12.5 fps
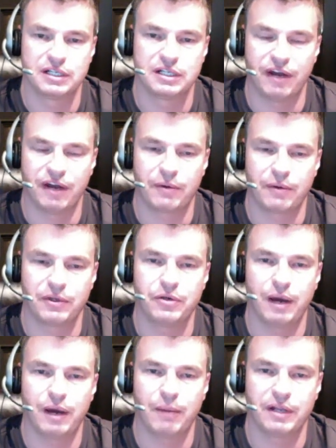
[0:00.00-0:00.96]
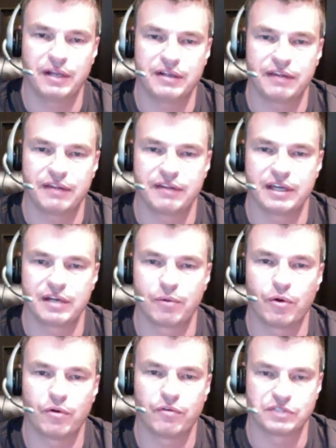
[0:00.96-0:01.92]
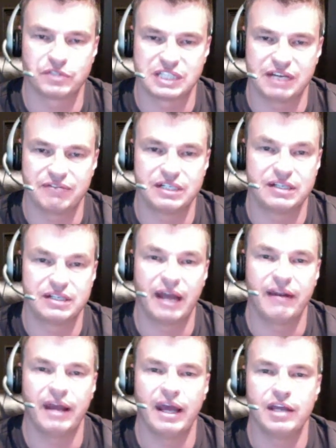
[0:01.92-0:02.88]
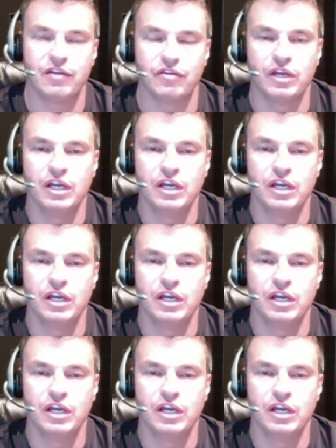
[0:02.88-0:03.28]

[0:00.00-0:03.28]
If I were you, I would let that thing roll for 7 to 10 days,